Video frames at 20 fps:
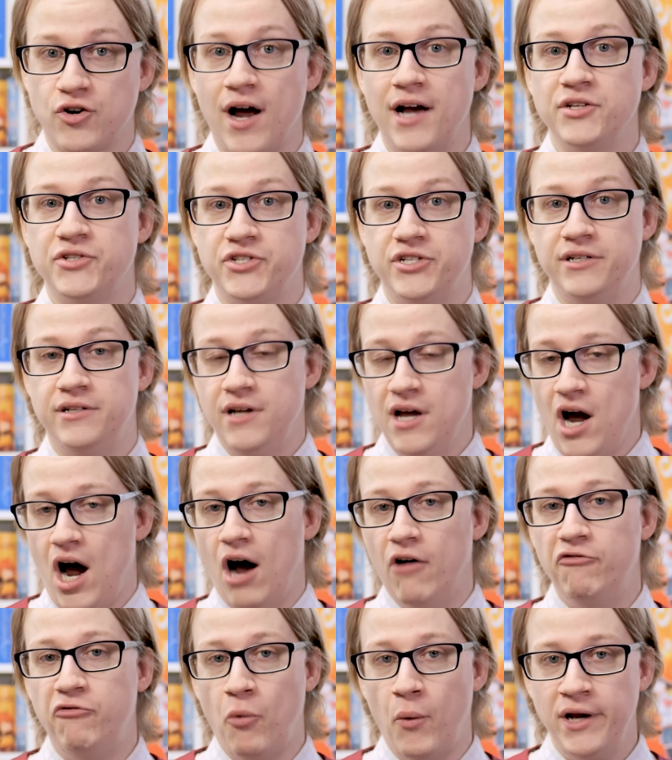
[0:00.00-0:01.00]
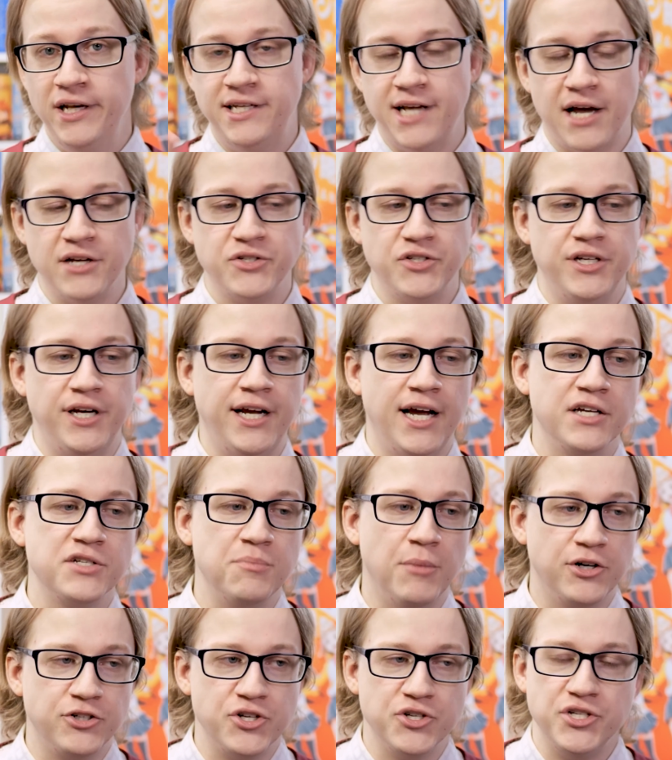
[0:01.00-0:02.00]
tries to avoid destiny
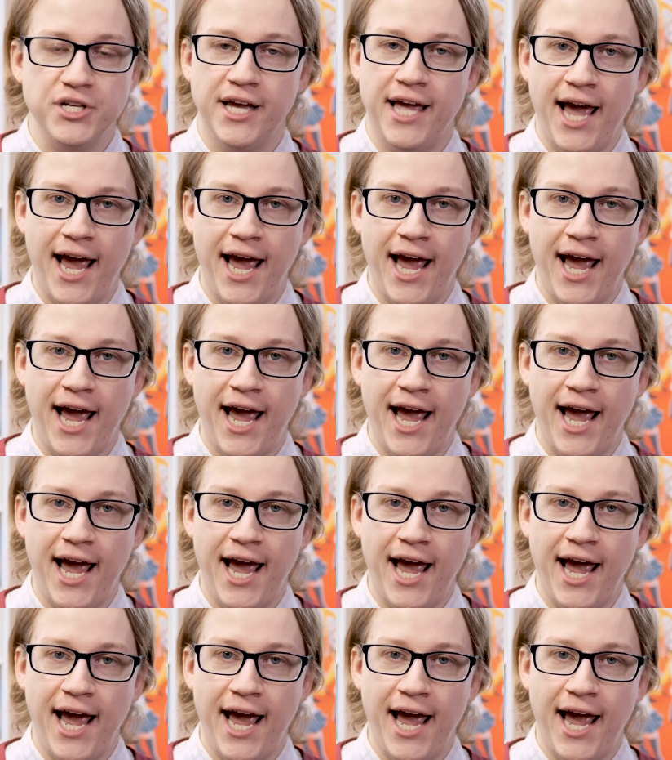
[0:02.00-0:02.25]
as much as he